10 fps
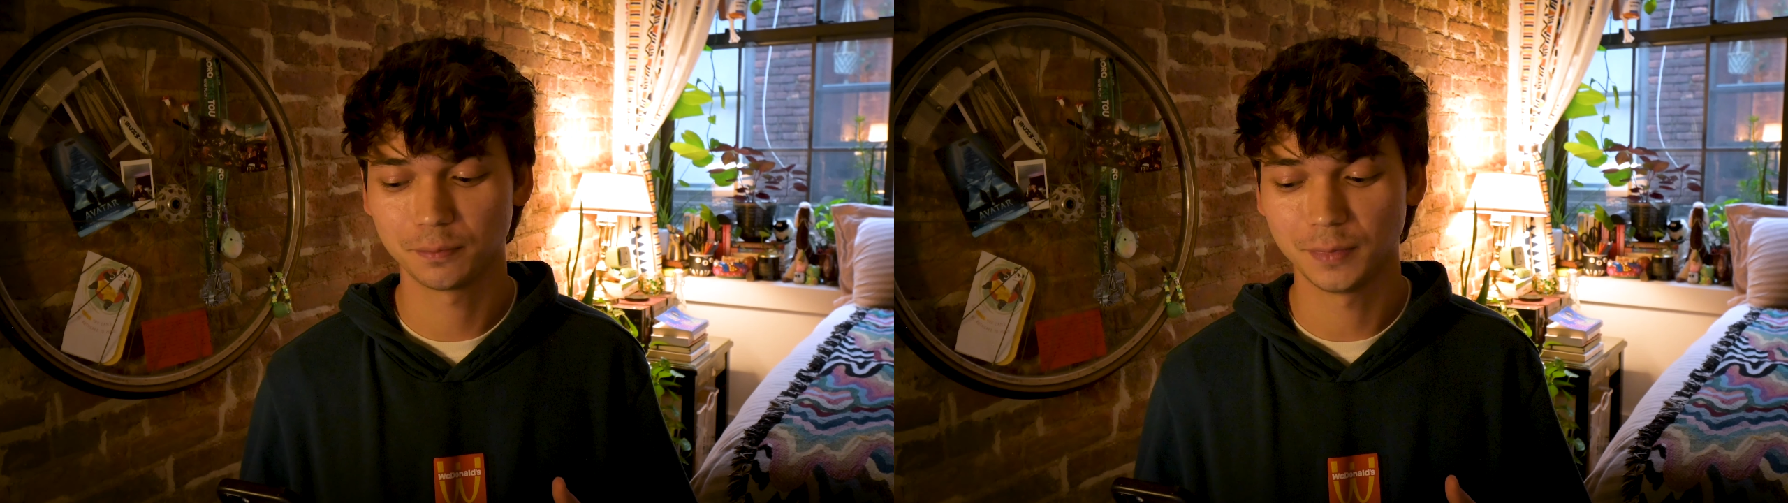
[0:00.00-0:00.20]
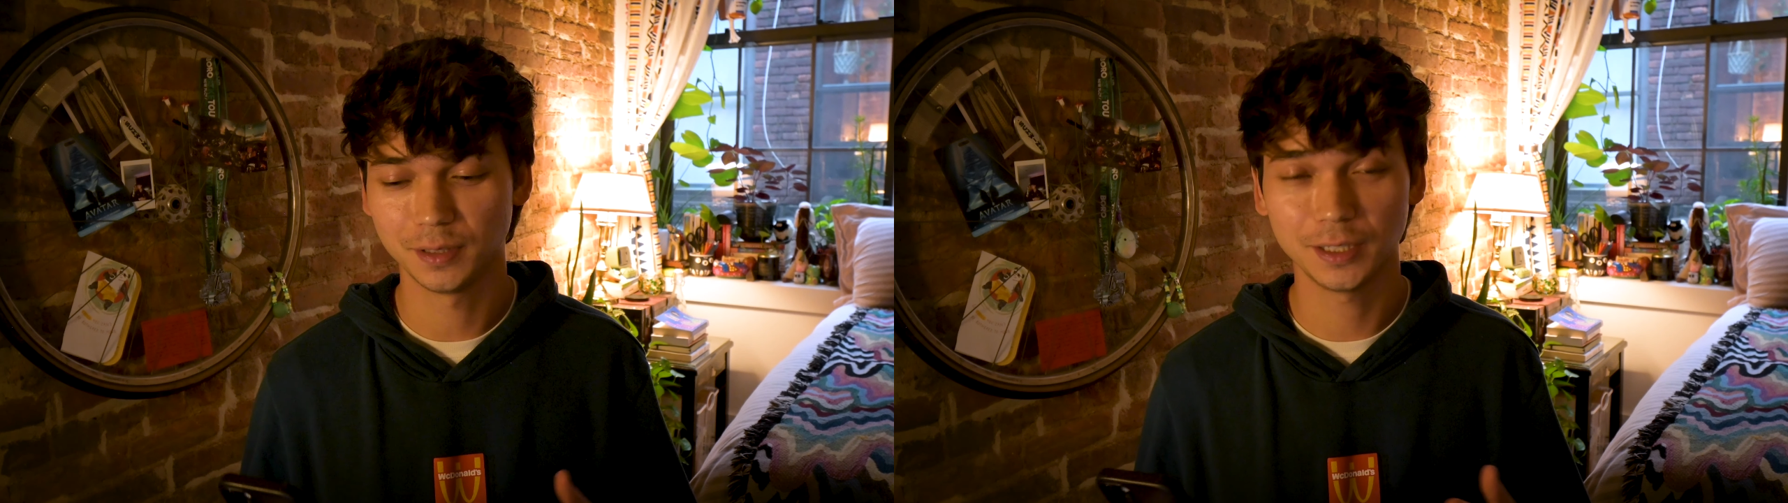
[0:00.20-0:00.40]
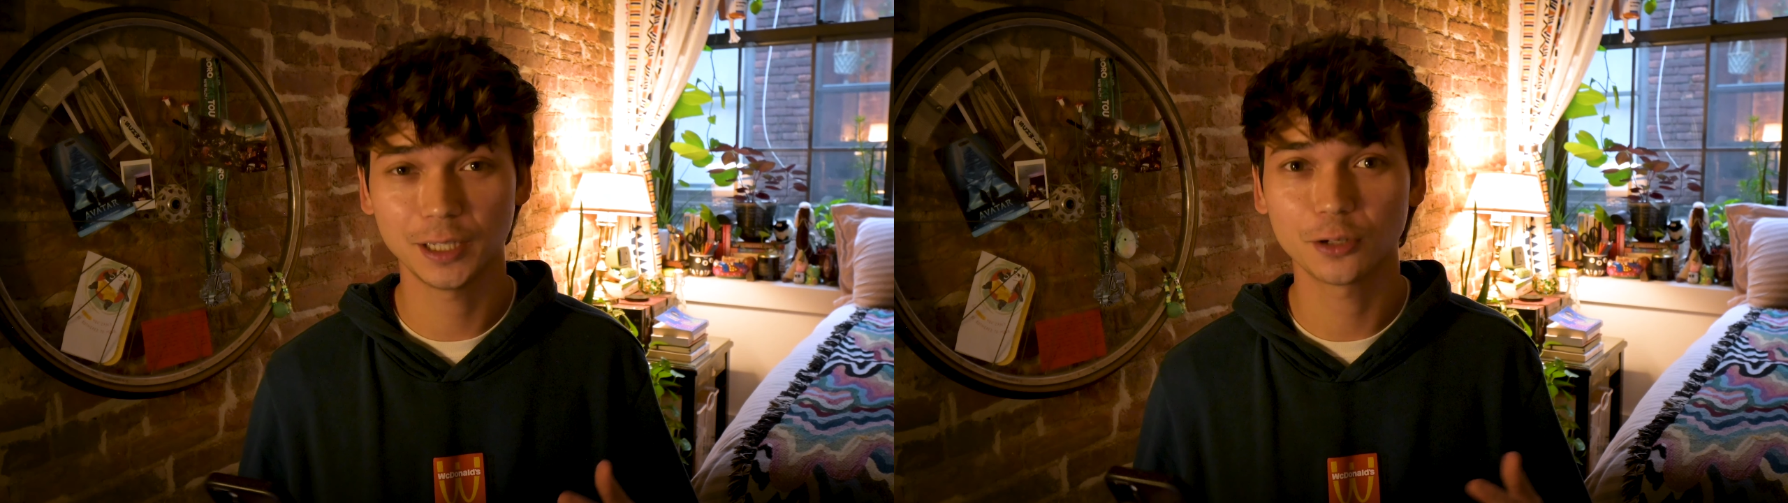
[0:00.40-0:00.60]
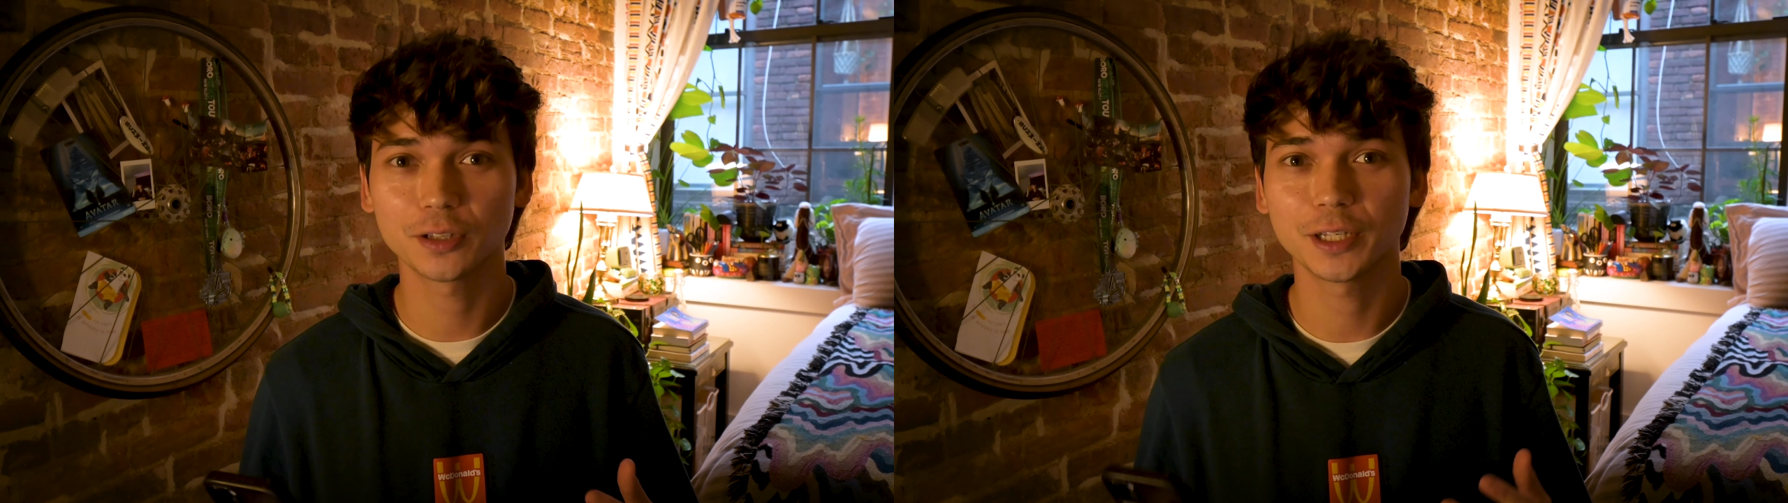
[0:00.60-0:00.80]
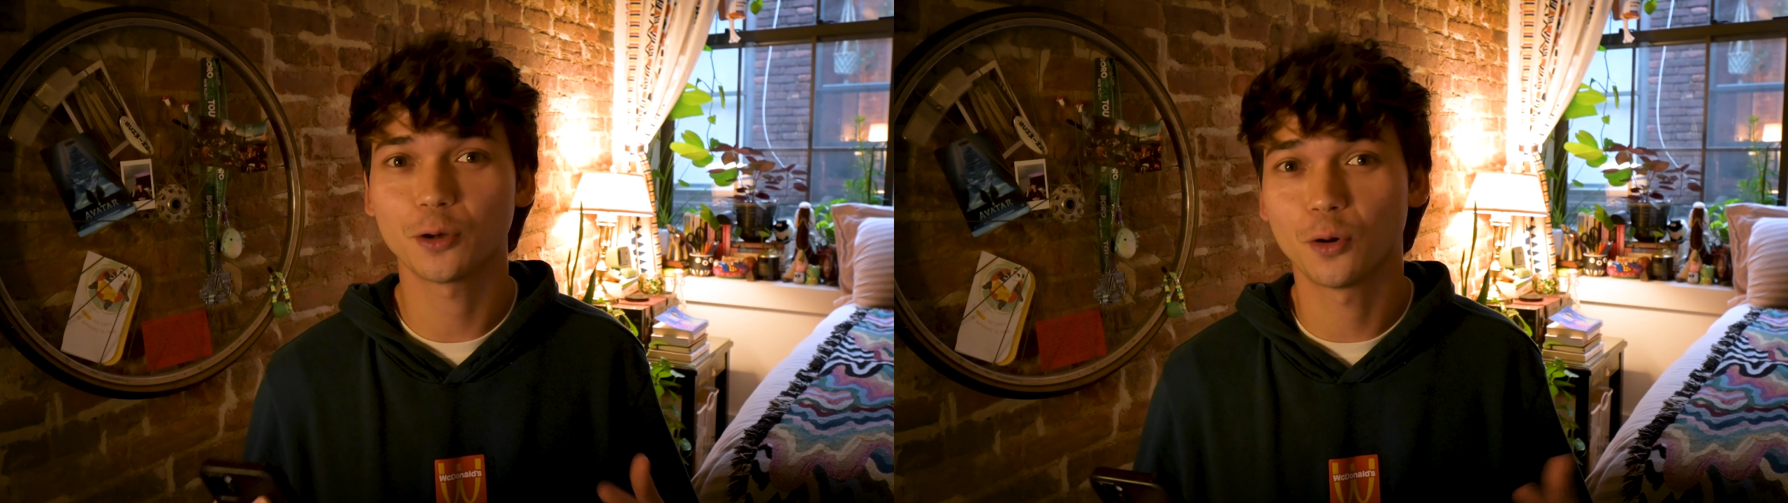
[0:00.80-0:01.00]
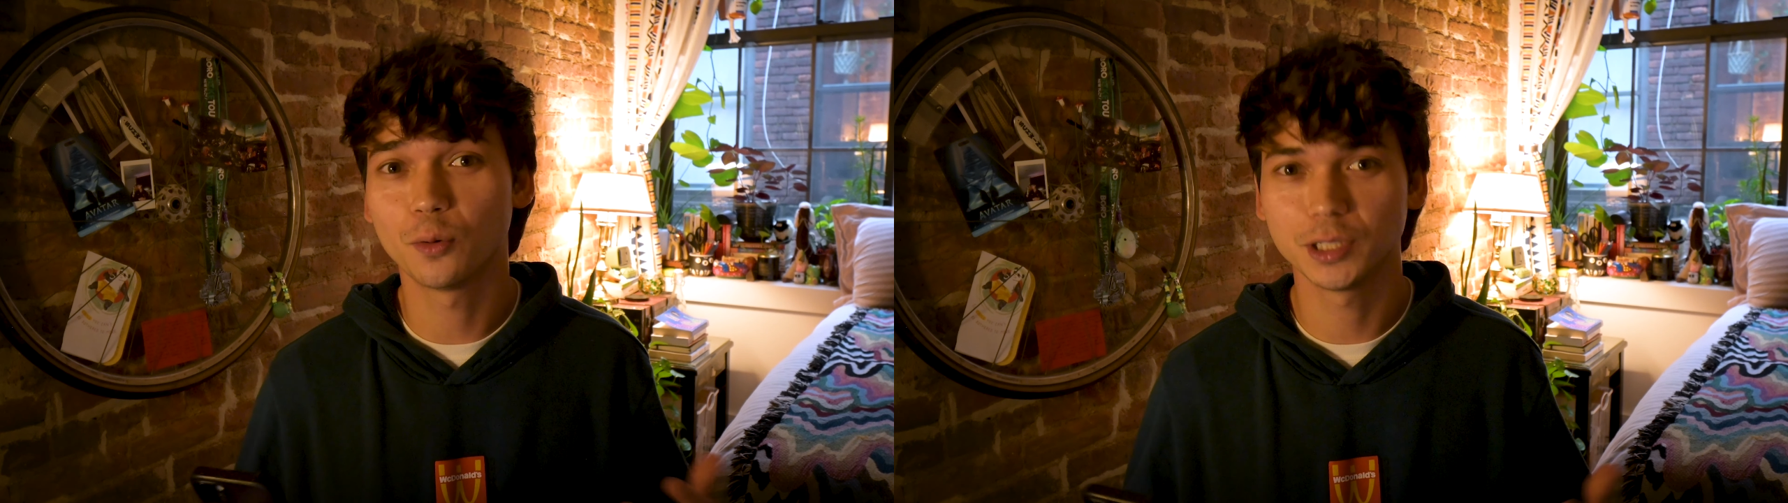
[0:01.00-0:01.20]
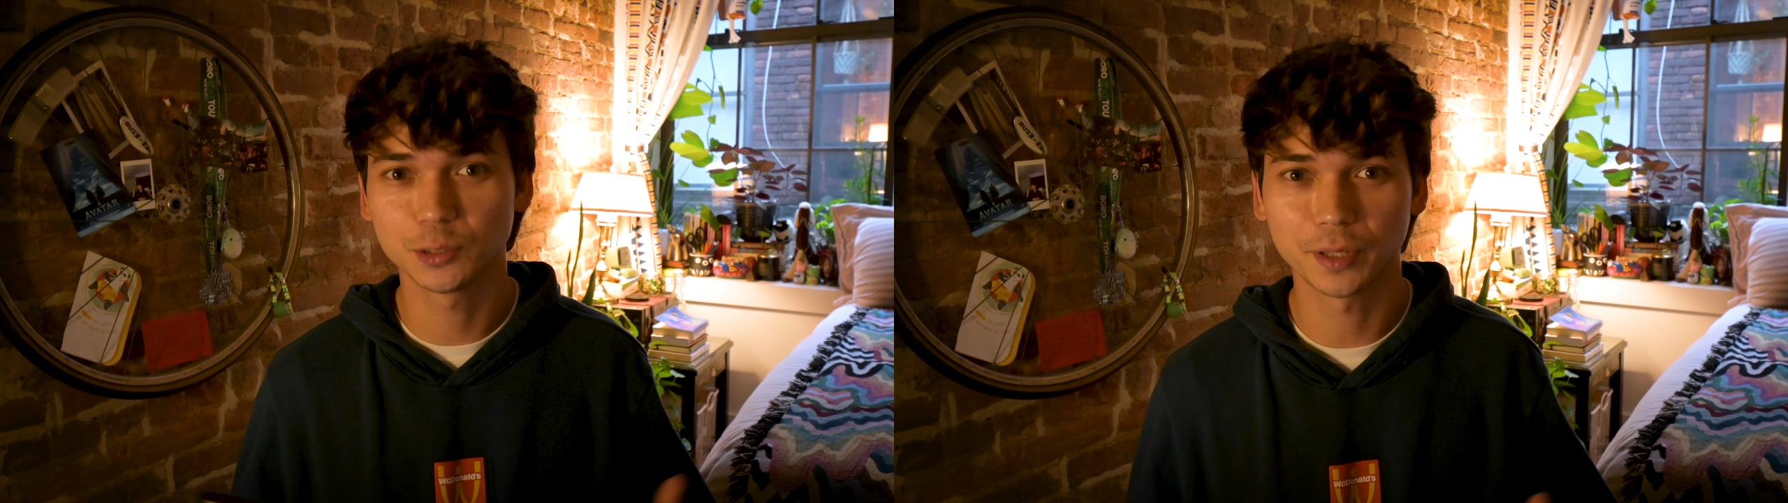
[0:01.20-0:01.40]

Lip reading: literally always